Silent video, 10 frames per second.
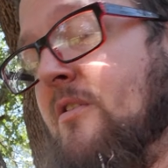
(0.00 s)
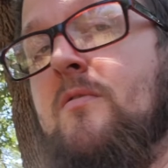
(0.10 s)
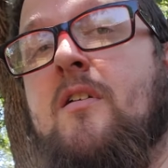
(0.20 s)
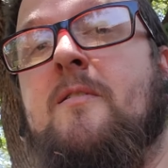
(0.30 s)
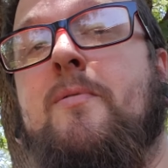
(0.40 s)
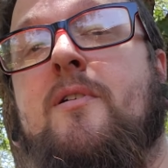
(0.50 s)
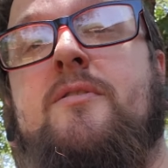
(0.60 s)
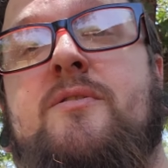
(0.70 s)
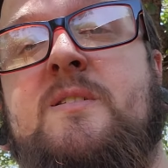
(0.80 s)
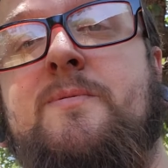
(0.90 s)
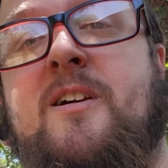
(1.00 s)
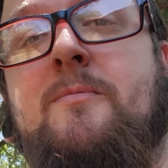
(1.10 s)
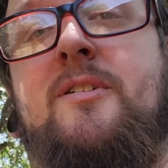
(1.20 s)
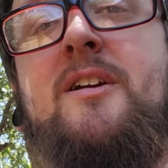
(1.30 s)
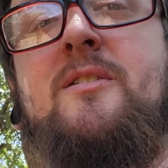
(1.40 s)
I know Grandpa used to be
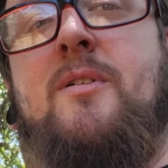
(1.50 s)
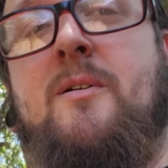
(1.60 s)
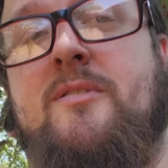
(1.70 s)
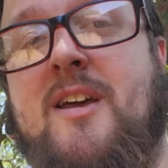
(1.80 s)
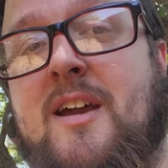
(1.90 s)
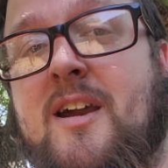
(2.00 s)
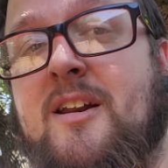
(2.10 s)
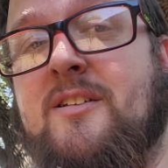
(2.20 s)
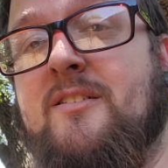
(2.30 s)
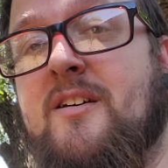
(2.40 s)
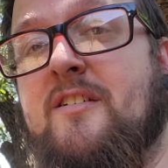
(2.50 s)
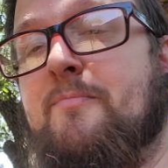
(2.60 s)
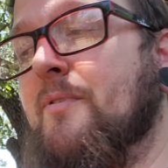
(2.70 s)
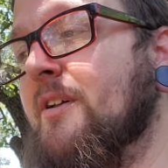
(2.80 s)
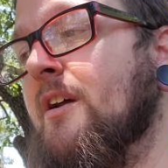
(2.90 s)
able to get away with that kind of
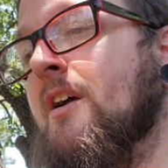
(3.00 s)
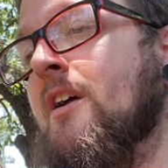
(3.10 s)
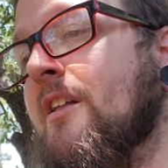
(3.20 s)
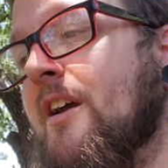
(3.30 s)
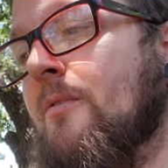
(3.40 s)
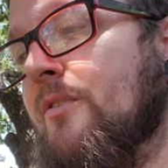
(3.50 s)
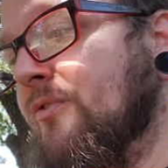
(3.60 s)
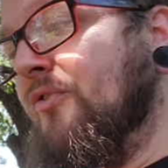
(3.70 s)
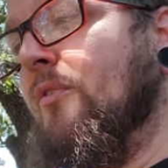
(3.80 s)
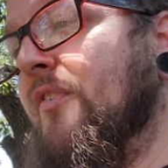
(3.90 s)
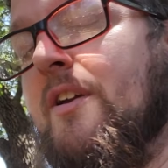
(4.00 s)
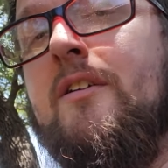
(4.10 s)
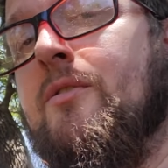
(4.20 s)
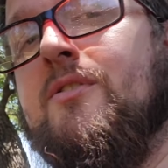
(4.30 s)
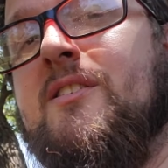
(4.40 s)
stuff, but that was for
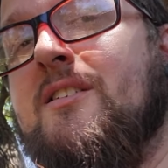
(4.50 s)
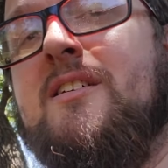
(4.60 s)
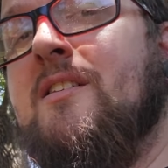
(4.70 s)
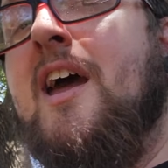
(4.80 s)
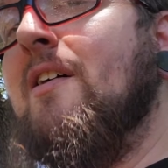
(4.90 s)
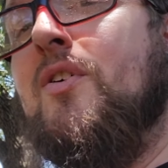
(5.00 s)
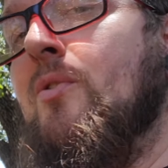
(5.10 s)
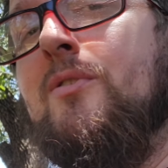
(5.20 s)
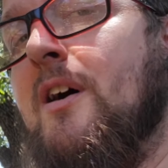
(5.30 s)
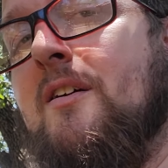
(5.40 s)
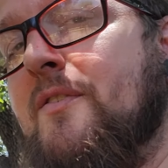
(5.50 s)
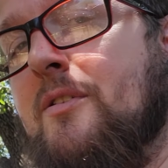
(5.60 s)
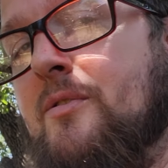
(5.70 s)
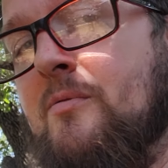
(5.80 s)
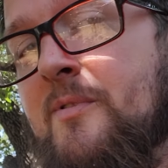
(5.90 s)
vehicles that didn't have a whole lot of
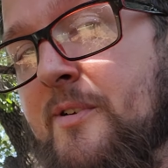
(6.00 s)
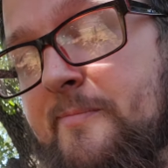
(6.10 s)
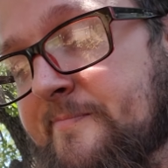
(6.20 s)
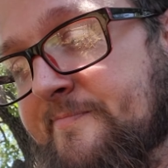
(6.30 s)
aluminum,